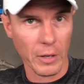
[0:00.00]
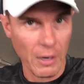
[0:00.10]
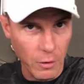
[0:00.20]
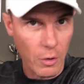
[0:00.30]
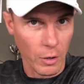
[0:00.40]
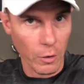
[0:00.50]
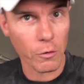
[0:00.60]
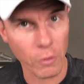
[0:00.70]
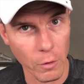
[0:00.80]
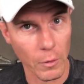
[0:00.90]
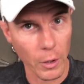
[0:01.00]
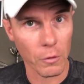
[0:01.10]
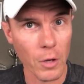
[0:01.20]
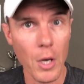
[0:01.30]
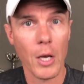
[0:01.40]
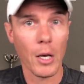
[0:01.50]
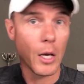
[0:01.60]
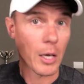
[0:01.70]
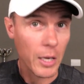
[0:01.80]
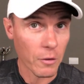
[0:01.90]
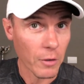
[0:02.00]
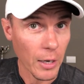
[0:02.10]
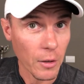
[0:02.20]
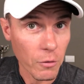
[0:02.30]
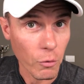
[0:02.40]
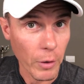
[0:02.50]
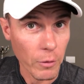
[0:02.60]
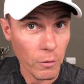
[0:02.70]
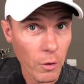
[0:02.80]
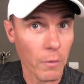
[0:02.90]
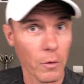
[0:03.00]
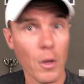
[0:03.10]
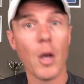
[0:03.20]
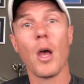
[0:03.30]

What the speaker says: And now we've kind of got serverless, incidentally still runs on servers.